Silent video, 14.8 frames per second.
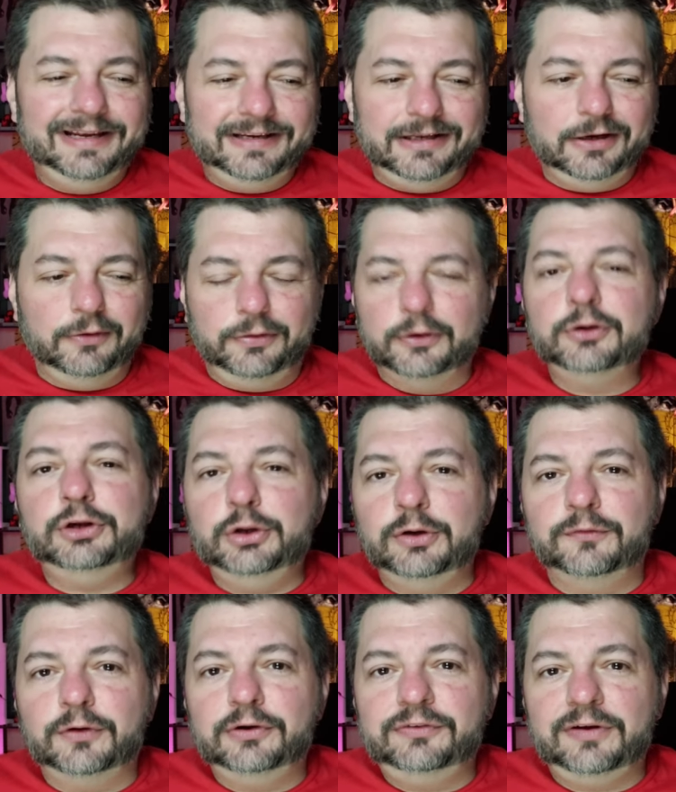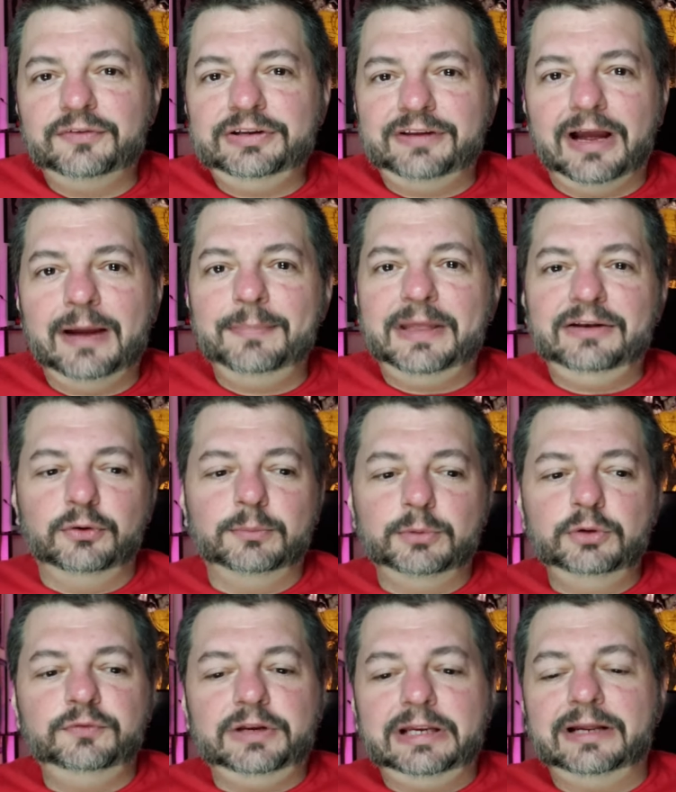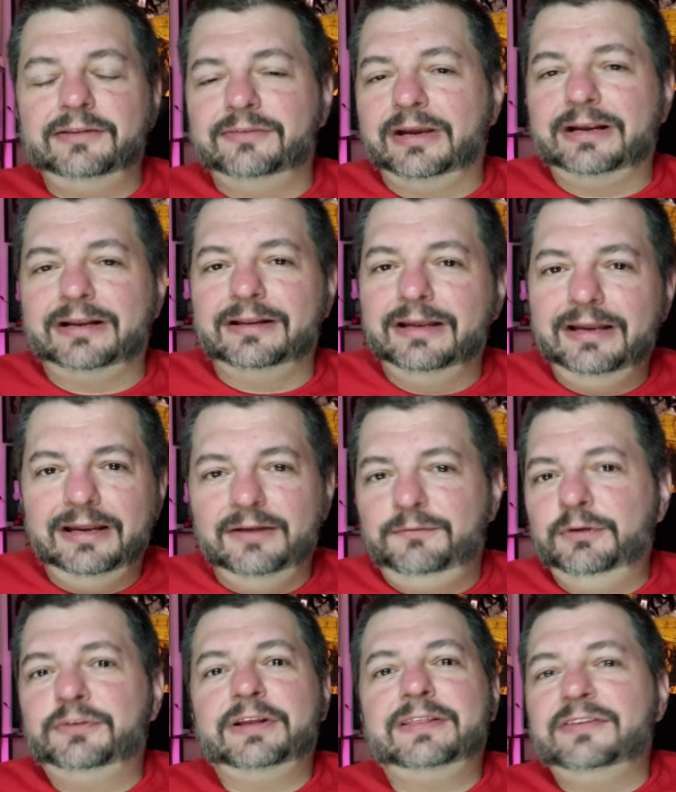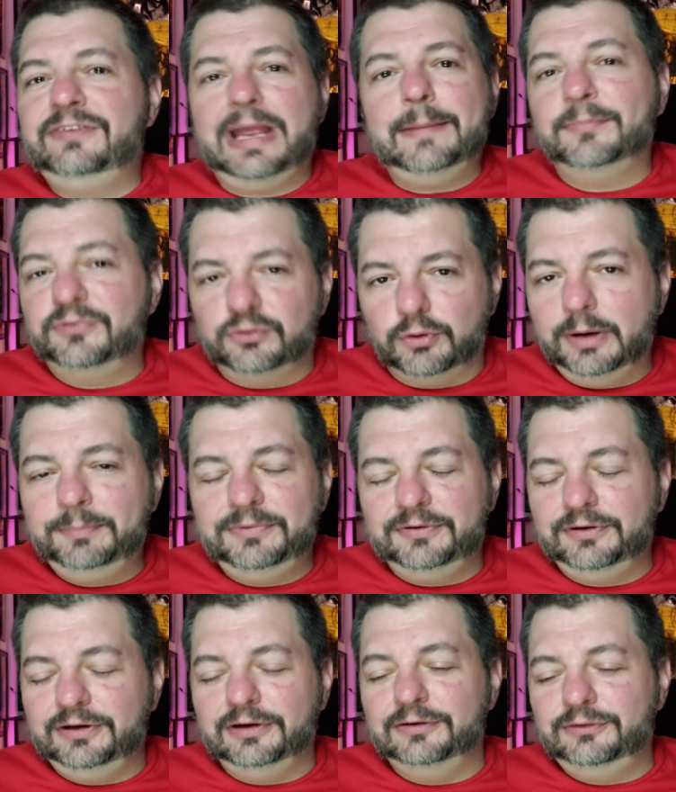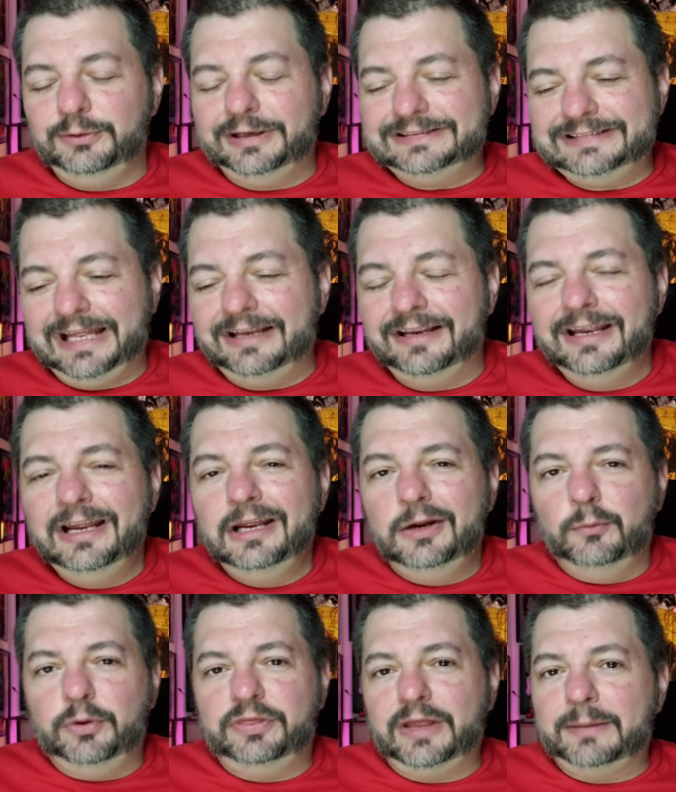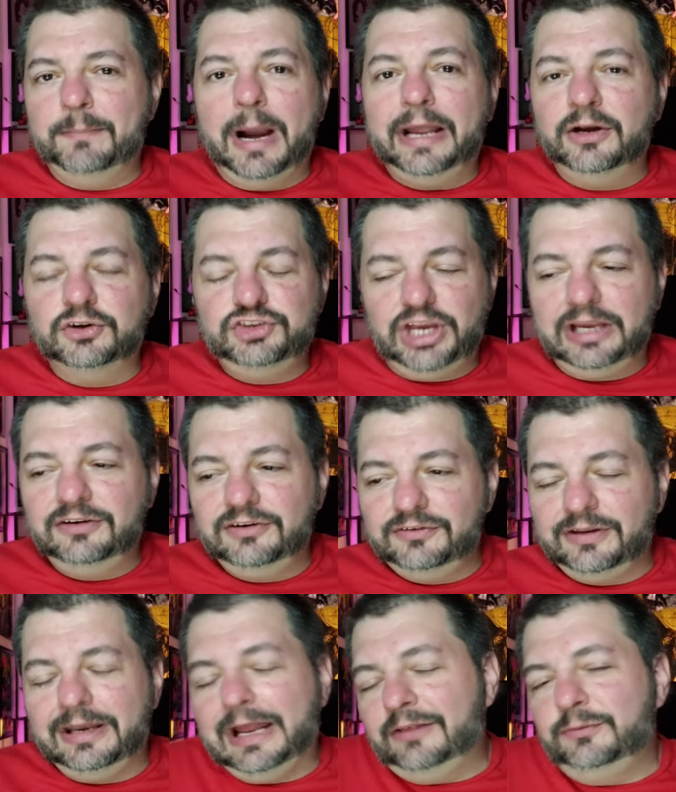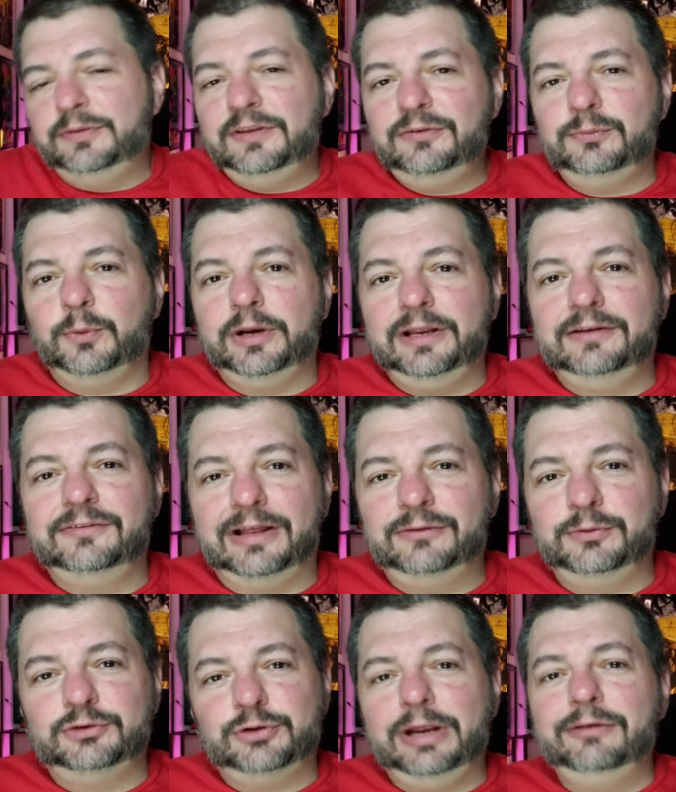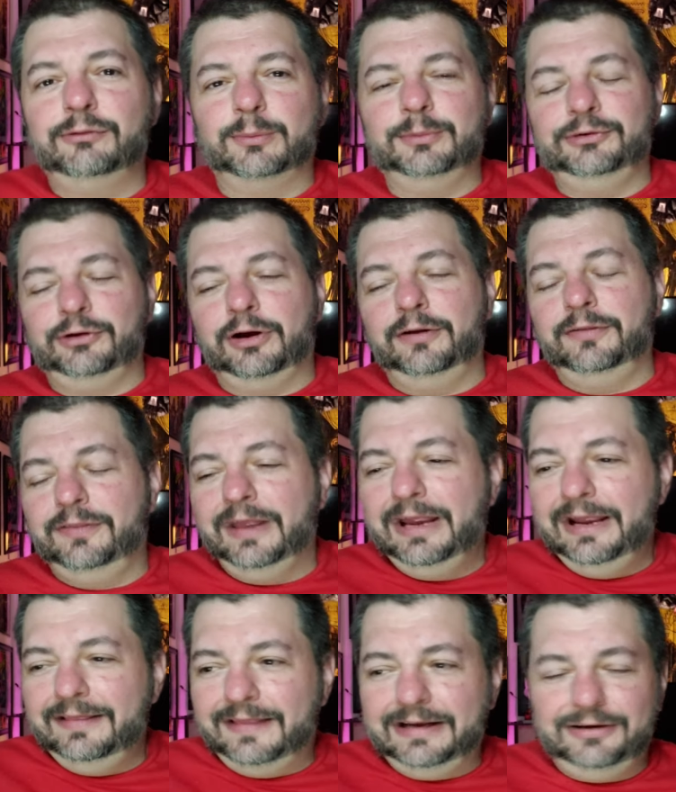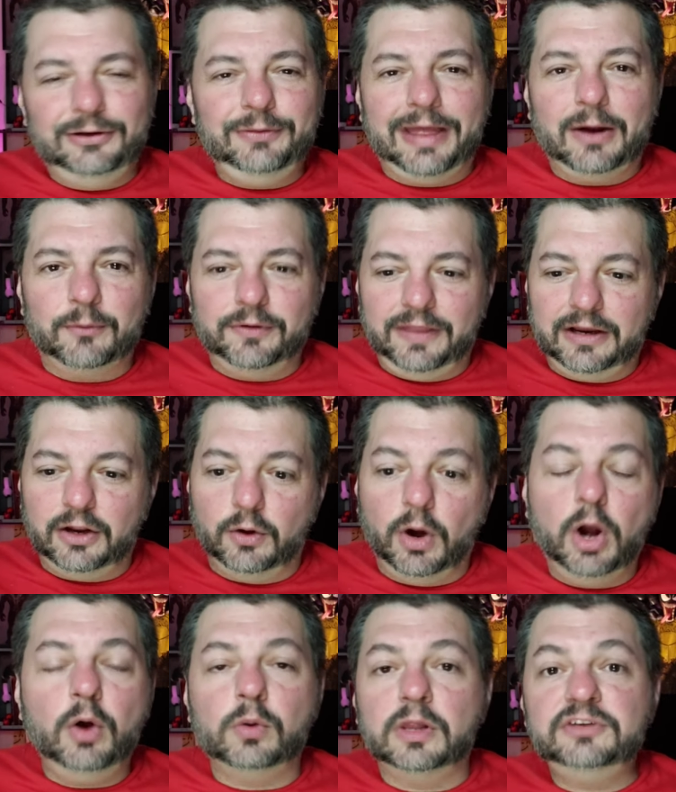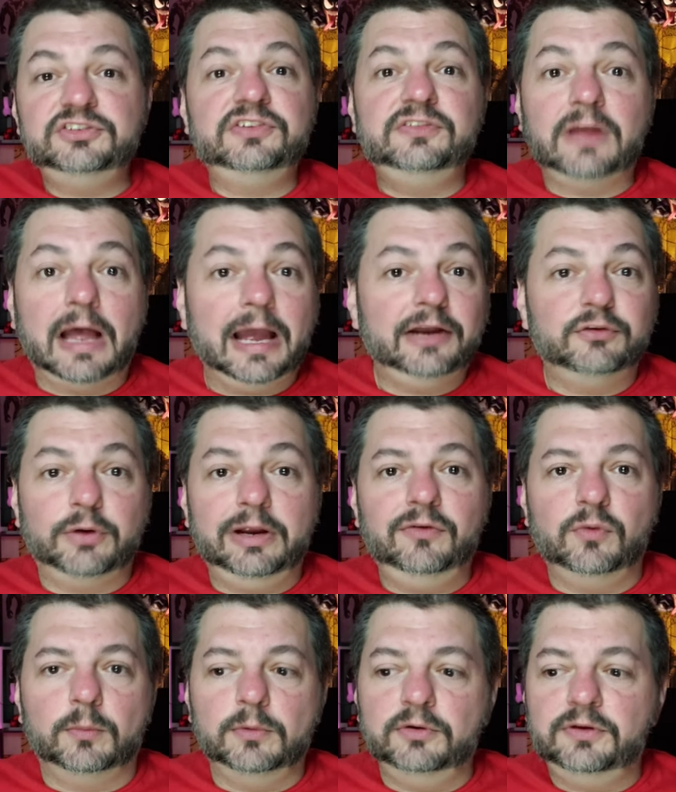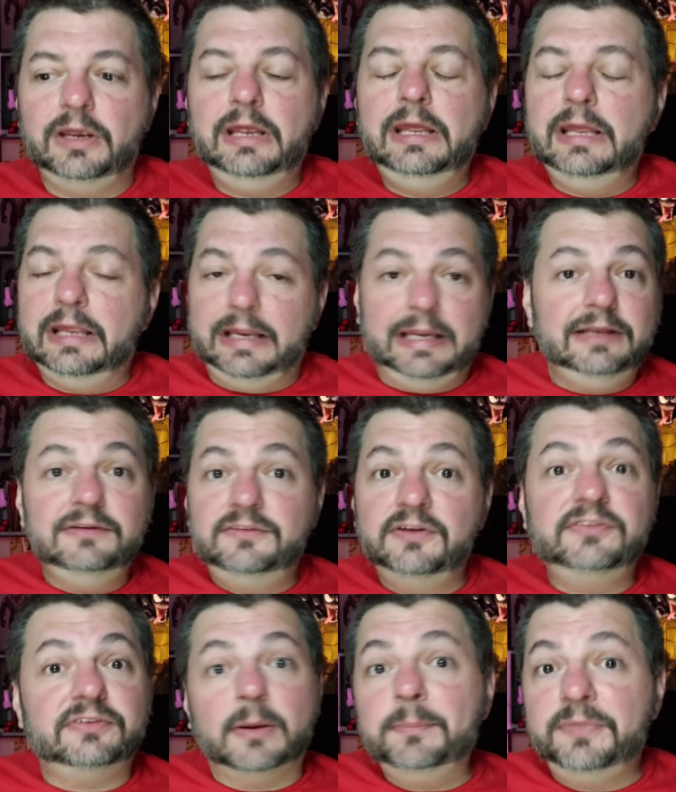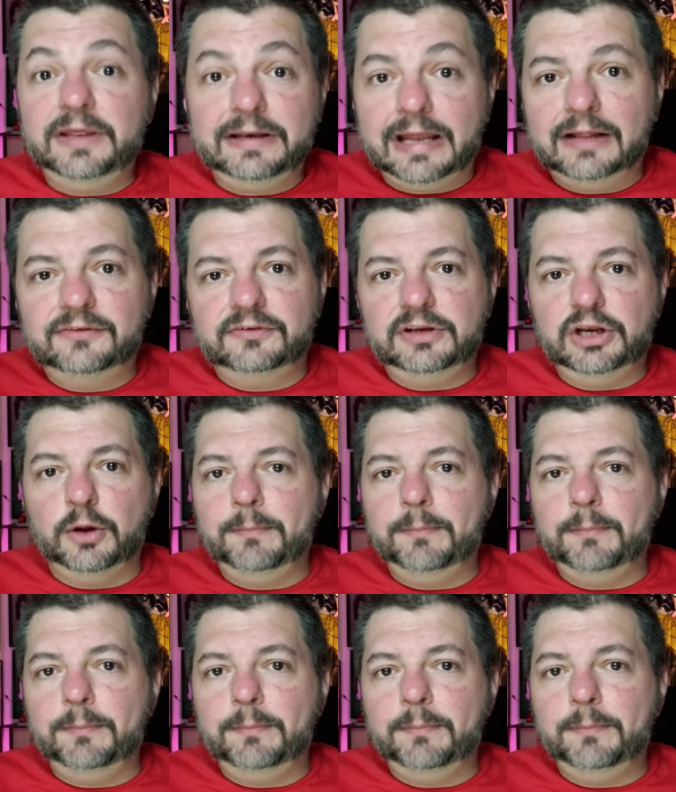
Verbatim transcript: you know, their universe. Every time they do a movie, it's like, it feels like the same script, you know, to an extent, with like minor changes. And that's what this one is. That's what Transformers are. They do that where they go, oh, let's just tie Transformers into something that's, you know,